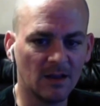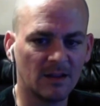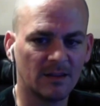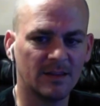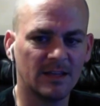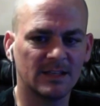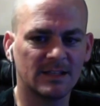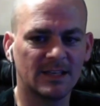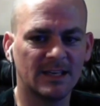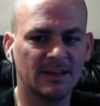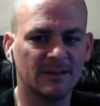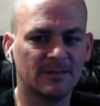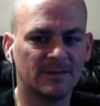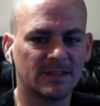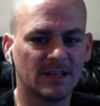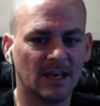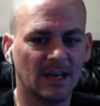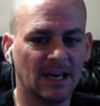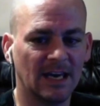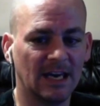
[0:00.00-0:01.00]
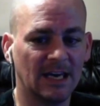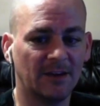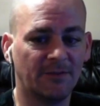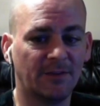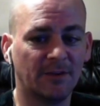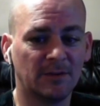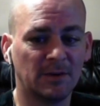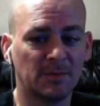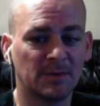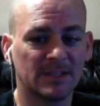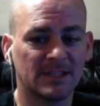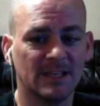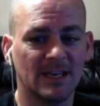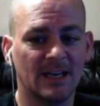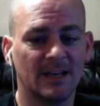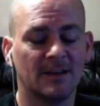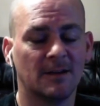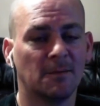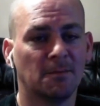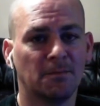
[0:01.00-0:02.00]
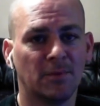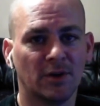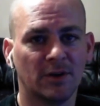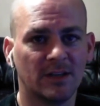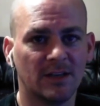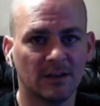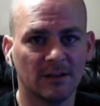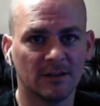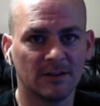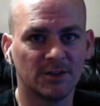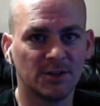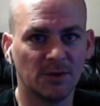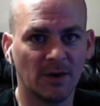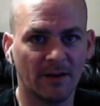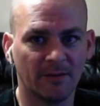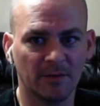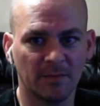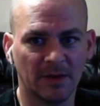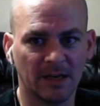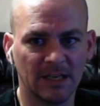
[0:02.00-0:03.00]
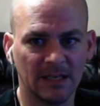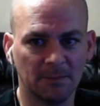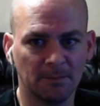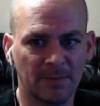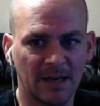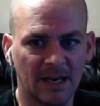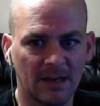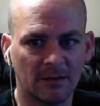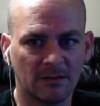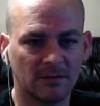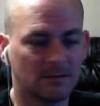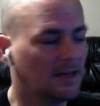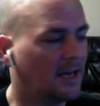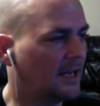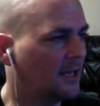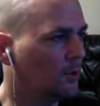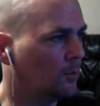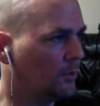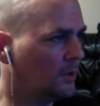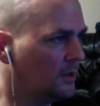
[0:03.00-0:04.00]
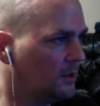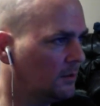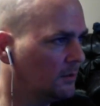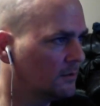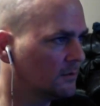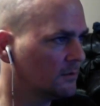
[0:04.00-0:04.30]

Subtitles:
This gives a 50% bird killer to everybody in battle, AoE.